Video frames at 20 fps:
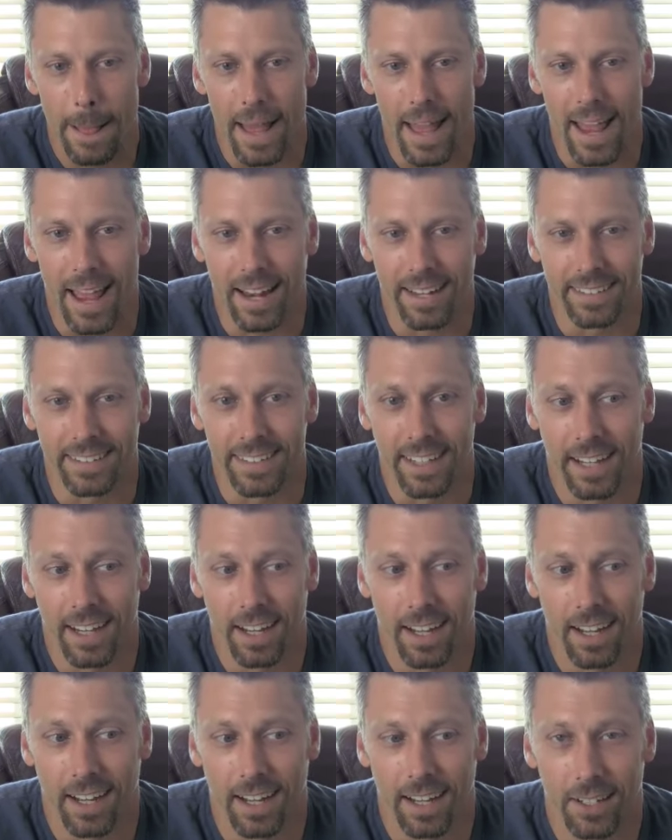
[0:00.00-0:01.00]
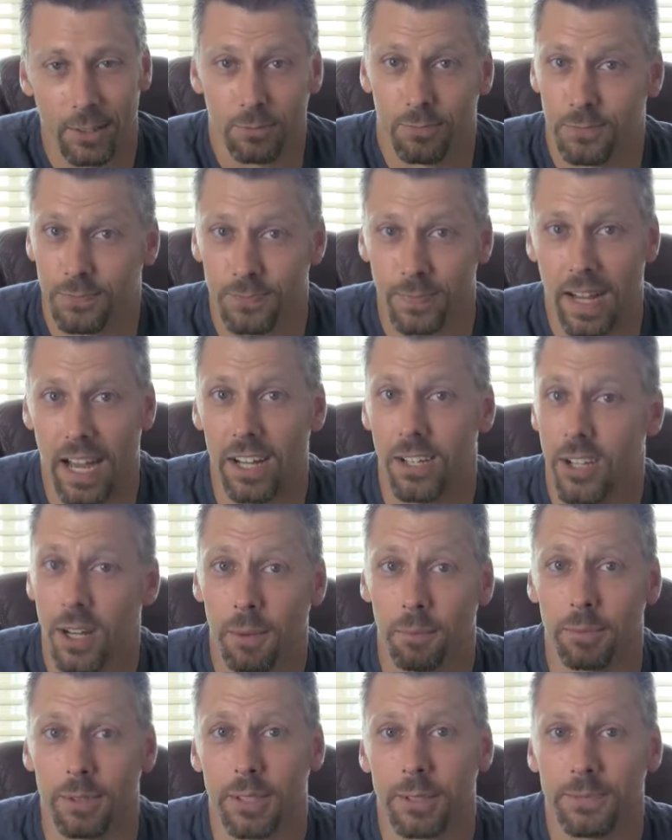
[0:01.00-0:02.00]
And uh, I
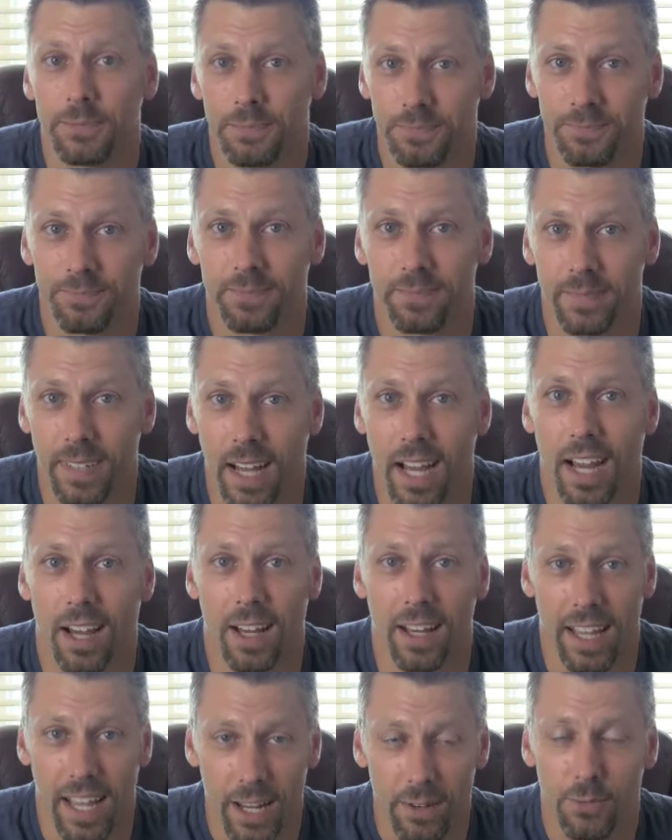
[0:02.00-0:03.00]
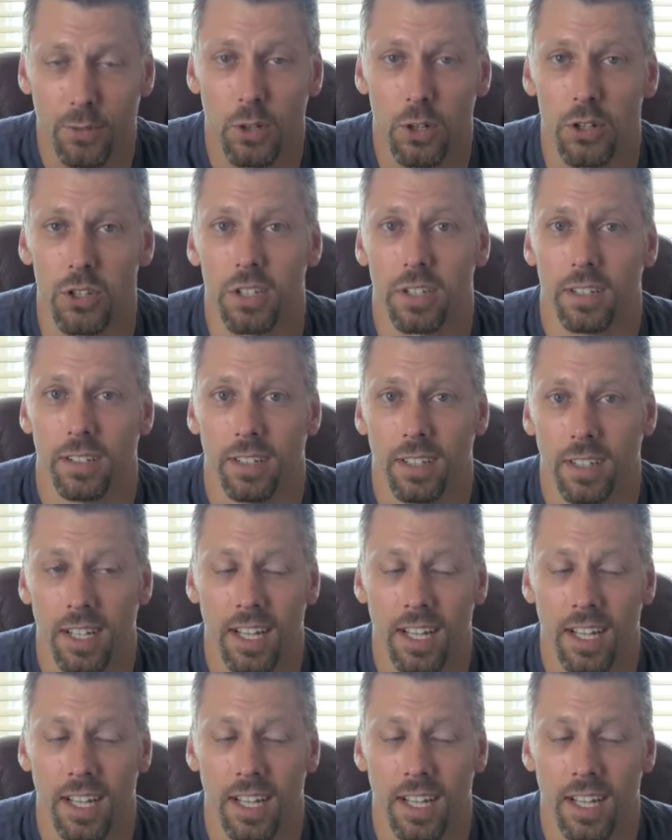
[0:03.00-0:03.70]
jumped uh, head first.